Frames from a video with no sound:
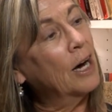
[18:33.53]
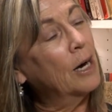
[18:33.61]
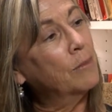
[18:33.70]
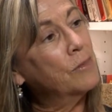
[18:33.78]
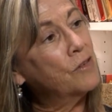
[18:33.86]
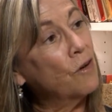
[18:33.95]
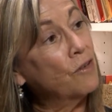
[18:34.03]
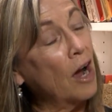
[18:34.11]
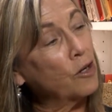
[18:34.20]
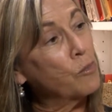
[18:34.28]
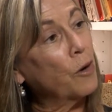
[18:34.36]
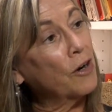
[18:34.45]
um, so
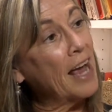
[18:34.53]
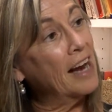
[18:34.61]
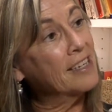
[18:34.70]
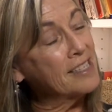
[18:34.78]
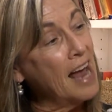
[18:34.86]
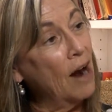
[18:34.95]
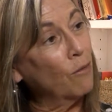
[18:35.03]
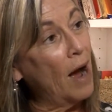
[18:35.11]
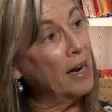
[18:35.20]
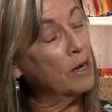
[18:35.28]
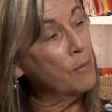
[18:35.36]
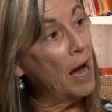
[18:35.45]
Dr. Birkhead is now
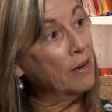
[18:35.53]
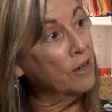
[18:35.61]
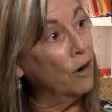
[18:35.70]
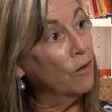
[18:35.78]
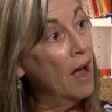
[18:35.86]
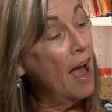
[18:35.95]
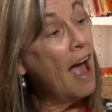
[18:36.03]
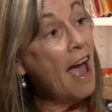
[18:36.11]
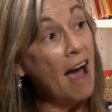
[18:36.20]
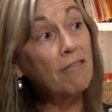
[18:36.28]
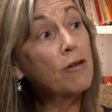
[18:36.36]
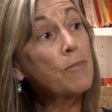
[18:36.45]
writing about you know
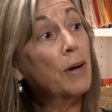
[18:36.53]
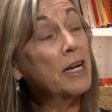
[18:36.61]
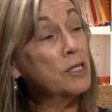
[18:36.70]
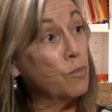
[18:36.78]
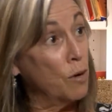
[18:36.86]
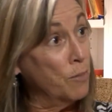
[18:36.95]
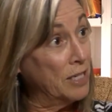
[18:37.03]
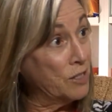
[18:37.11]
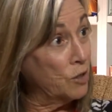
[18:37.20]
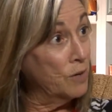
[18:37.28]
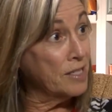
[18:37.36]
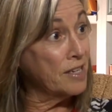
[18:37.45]
everybody's
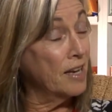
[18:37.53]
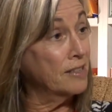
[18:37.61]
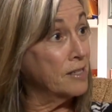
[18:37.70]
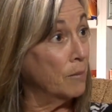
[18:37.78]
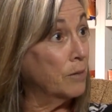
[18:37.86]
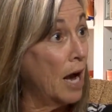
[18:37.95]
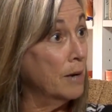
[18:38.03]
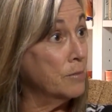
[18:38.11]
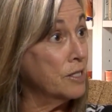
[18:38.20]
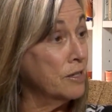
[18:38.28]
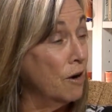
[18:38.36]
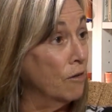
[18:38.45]
promiscuous and
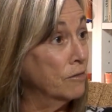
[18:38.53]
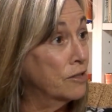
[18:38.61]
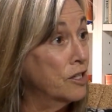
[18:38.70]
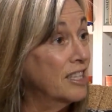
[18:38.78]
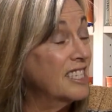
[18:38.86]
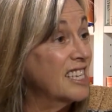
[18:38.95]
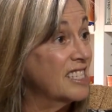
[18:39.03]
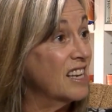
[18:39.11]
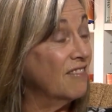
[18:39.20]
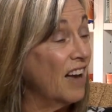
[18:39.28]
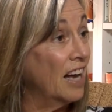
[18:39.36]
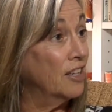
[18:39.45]
sometimes you know to the
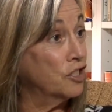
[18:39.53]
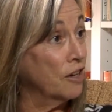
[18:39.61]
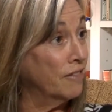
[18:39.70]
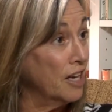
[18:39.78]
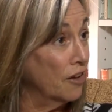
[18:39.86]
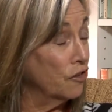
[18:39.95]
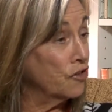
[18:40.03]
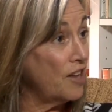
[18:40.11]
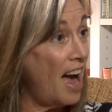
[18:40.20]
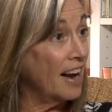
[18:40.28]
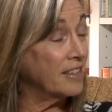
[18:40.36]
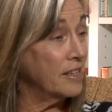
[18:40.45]
disadvantage of the other
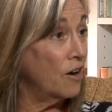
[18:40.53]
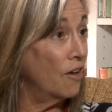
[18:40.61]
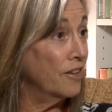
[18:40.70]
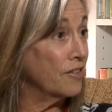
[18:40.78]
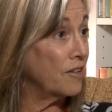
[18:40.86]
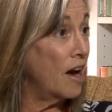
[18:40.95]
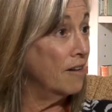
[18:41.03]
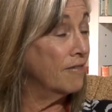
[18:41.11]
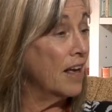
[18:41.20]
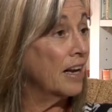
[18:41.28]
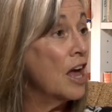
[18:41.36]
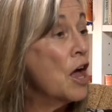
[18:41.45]
sex and all this kind
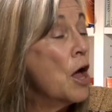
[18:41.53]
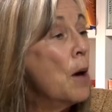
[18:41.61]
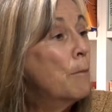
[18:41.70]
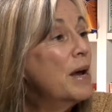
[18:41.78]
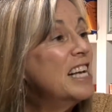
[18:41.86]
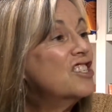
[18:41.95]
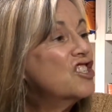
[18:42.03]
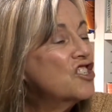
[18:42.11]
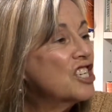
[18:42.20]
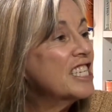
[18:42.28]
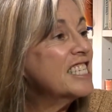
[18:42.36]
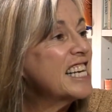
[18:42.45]
of thing, but it's
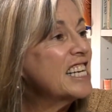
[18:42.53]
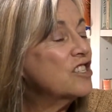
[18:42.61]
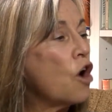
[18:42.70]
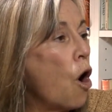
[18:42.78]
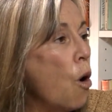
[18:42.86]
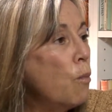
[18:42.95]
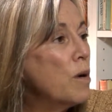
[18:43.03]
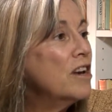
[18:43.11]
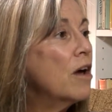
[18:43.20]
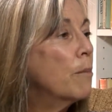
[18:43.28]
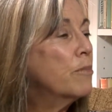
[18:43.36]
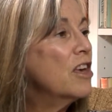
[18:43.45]
just it's
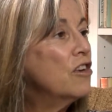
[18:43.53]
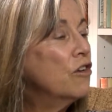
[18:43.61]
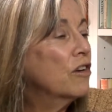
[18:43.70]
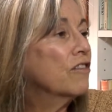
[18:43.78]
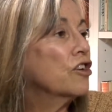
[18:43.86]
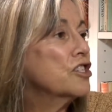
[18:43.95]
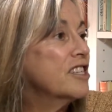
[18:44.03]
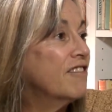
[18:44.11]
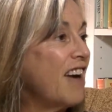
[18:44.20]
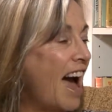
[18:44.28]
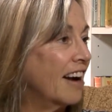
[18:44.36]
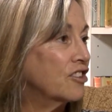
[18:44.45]
opened up the universe
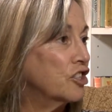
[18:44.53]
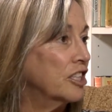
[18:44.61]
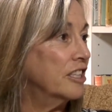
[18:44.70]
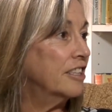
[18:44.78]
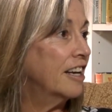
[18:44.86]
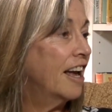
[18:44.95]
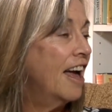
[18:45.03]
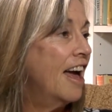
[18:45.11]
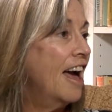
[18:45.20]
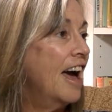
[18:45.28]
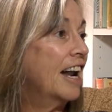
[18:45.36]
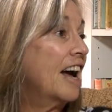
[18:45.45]
of action.
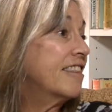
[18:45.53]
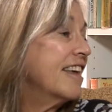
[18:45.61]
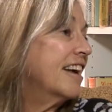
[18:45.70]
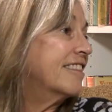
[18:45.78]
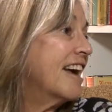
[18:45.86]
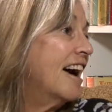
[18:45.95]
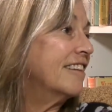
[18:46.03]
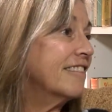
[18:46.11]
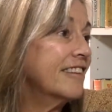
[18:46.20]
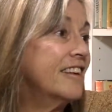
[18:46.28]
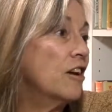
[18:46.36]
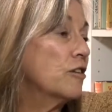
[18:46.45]
Sure. And I think that,
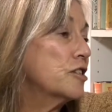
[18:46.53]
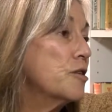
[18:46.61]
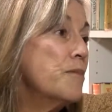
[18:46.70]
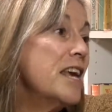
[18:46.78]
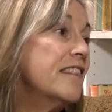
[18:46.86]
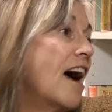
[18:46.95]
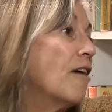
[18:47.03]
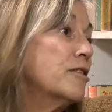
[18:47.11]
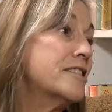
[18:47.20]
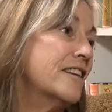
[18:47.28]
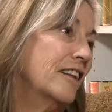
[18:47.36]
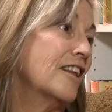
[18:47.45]
you know, to me that
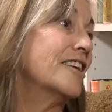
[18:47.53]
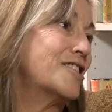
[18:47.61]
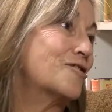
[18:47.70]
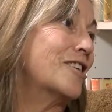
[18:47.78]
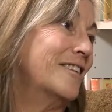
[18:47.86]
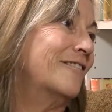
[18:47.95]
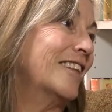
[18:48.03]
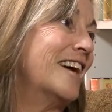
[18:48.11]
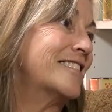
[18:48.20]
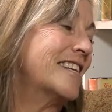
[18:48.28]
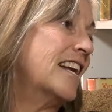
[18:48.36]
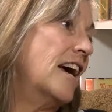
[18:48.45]
was an illustrative
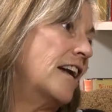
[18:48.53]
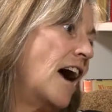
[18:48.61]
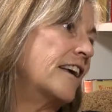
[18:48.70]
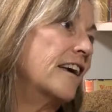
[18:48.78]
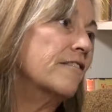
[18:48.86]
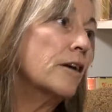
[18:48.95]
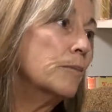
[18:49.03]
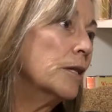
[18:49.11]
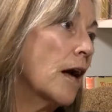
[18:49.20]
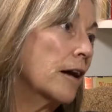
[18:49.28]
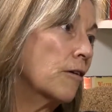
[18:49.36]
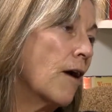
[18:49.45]
lesson and I give him
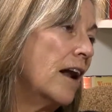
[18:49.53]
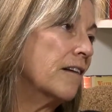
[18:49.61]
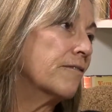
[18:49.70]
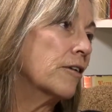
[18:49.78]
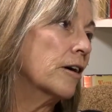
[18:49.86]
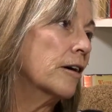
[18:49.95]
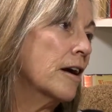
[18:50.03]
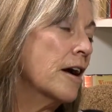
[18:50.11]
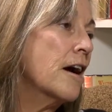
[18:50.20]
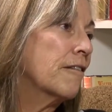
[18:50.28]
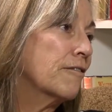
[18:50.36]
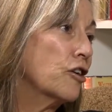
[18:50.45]
a lot of credit for
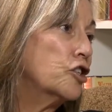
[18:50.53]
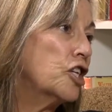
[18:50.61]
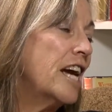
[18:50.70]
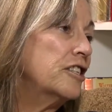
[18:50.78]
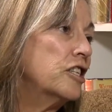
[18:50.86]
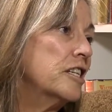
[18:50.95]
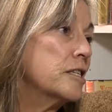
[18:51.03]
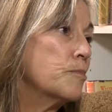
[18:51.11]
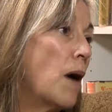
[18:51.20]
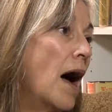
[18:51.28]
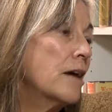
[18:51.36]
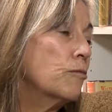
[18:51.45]
for changing his
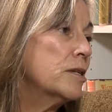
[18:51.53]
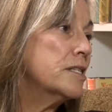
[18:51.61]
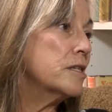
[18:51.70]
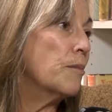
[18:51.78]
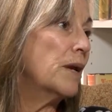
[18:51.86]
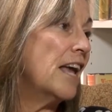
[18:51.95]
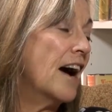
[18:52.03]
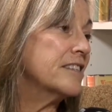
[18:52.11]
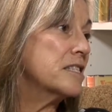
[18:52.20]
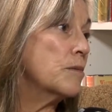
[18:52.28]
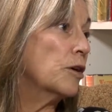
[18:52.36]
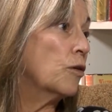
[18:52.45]
mind when somebody
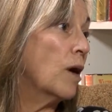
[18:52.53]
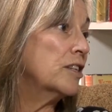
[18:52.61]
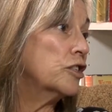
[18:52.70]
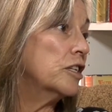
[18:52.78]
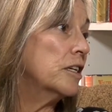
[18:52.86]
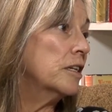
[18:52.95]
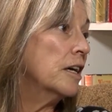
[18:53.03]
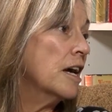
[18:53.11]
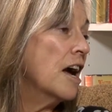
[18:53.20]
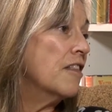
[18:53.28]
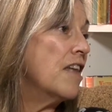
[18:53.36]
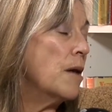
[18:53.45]
asked him a question
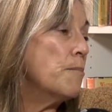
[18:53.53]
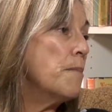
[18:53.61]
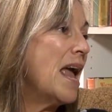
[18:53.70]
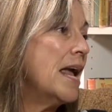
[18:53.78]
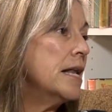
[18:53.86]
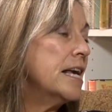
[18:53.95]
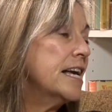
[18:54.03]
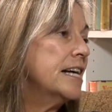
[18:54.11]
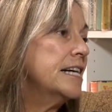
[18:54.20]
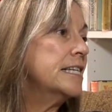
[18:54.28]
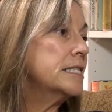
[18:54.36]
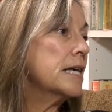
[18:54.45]
that made
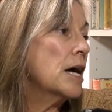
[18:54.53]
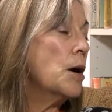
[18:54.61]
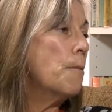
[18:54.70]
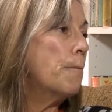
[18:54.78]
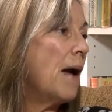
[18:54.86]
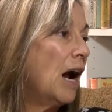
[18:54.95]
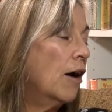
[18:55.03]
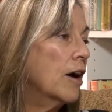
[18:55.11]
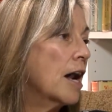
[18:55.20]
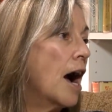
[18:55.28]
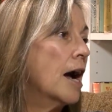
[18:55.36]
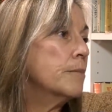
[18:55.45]
his
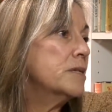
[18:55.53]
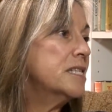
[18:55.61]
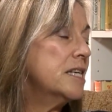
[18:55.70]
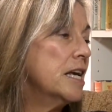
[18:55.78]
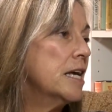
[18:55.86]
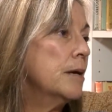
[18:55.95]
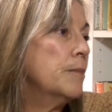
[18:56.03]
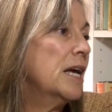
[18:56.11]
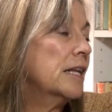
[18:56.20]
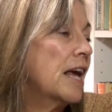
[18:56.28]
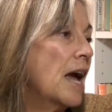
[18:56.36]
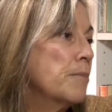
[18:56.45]
paradigm seem
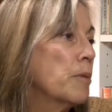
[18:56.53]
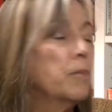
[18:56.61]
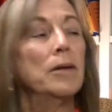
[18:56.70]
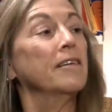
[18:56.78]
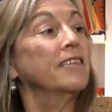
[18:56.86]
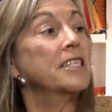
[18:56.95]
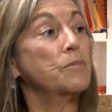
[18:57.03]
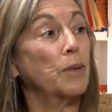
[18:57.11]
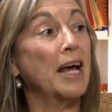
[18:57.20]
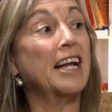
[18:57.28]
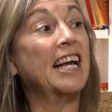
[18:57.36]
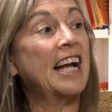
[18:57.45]
incapable of
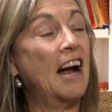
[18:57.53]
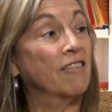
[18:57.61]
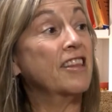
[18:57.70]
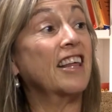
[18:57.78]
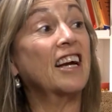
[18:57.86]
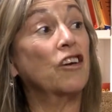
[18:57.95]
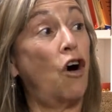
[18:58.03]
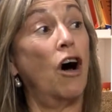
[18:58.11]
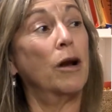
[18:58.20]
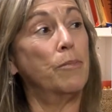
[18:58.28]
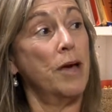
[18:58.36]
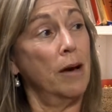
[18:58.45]
explaining everything it
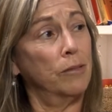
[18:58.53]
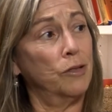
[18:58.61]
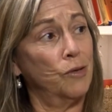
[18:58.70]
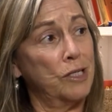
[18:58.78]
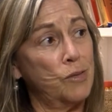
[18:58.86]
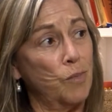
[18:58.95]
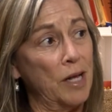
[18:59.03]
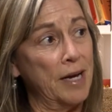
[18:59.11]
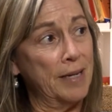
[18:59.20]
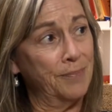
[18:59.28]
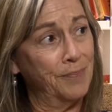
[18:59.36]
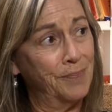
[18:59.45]
ought to be able to explain